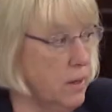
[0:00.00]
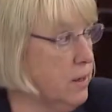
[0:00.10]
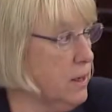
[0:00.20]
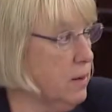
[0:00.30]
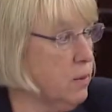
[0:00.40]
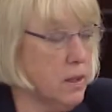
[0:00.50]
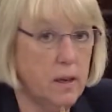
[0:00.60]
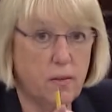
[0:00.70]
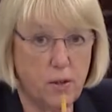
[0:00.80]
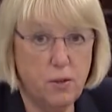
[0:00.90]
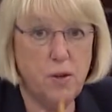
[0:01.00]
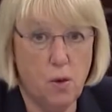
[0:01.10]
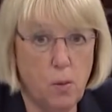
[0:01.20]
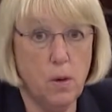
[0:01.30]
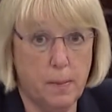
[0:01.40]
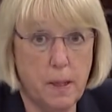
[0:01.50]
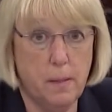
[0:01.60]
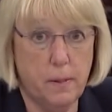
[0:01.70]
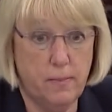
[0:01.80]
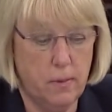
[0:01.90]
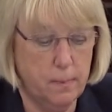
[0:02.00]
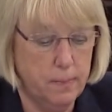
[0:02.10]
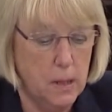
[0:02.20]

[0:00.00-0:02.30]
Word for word: area I want to cover. Yep. You know where I'm coming yes. from.